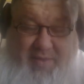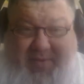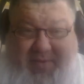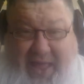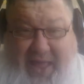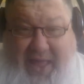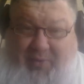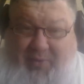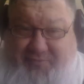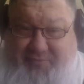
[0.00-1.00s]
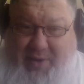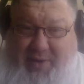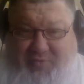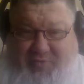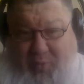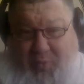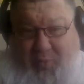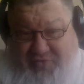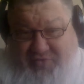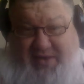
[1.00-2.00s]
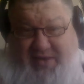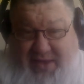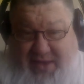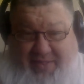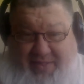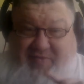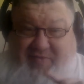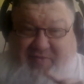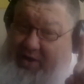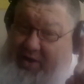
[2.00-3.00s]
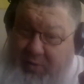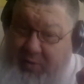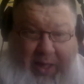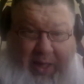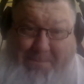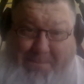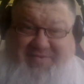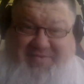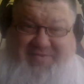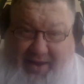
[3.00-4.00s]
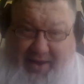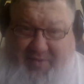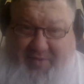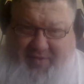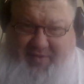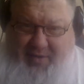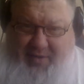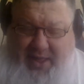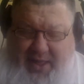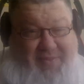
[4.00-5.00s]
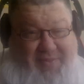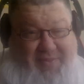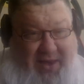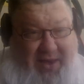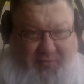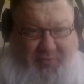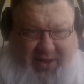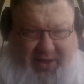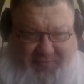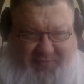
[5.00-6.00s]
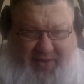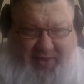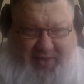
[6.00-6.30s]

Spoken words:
believe me, that rivalry between Washington and Dallas is going to go big time this year. And then don't forget the